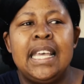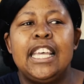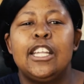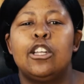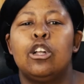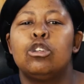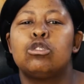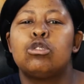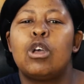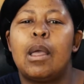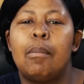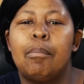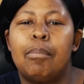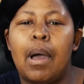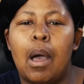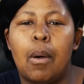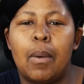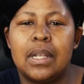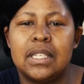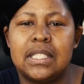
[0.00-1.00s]
It also
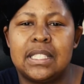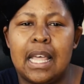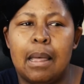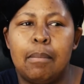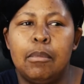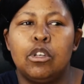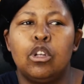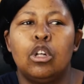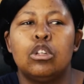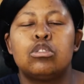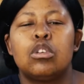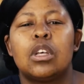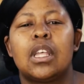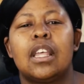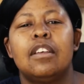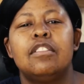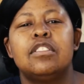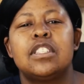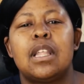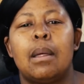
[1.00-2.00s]
empowers them. It also
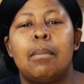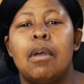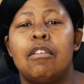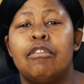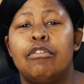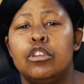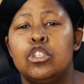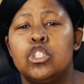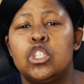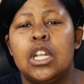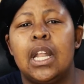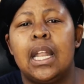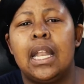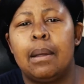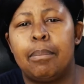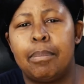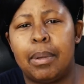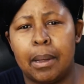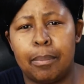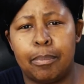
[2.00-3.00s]
gives them a vision and
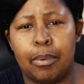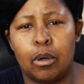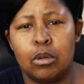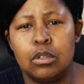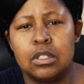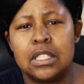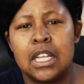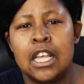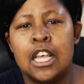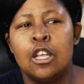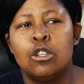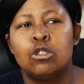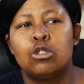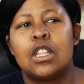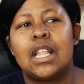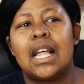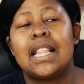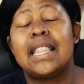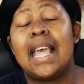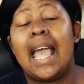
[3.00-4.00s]
a purpose
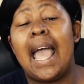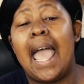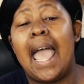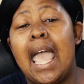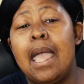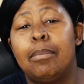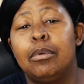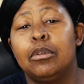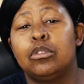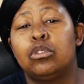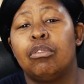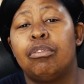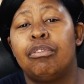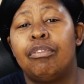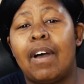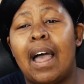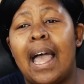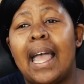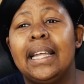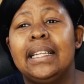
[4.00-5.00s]
so that they able to
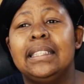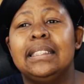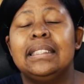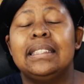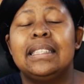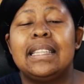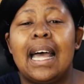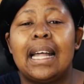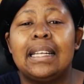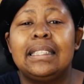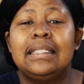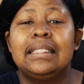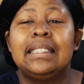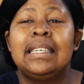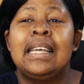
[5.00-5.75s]
find that